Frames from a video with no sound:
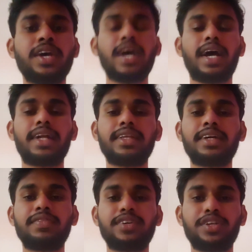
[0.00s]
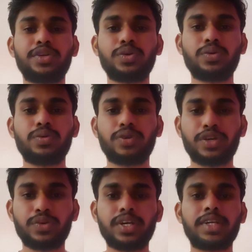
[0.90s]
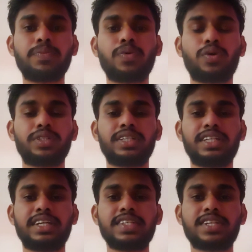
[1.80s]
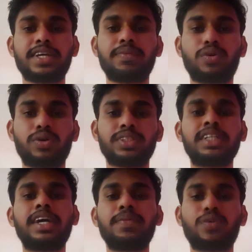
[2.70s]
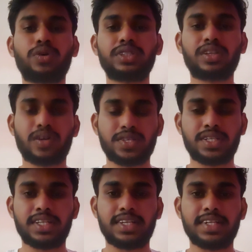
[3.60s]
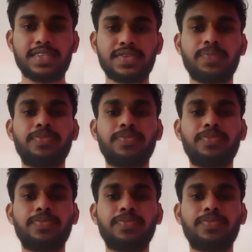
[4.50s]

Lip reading: And then we need to give that project details, like project and project task details.